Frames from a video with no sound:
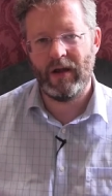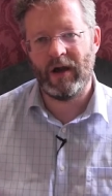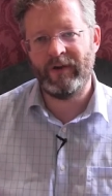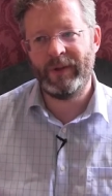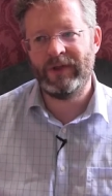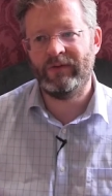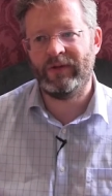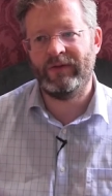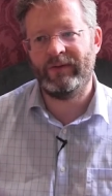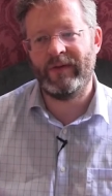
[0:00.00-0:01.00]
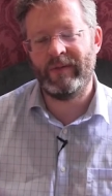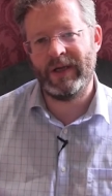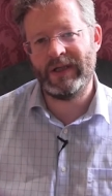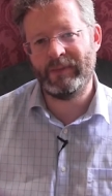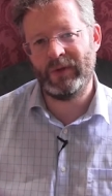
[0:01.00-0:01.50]
I've been involved with the
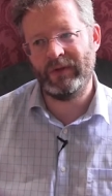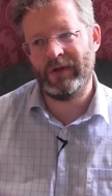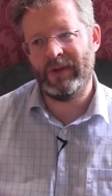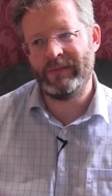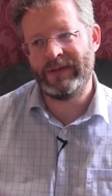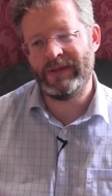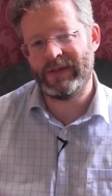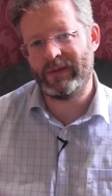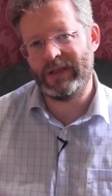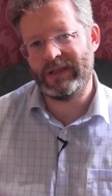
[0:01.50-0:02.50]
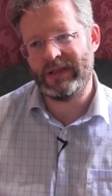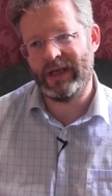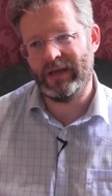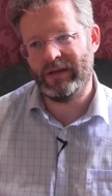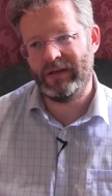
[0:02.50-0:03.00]
MACE programme since
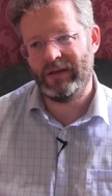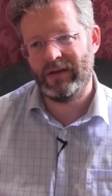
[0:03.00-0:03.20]
2010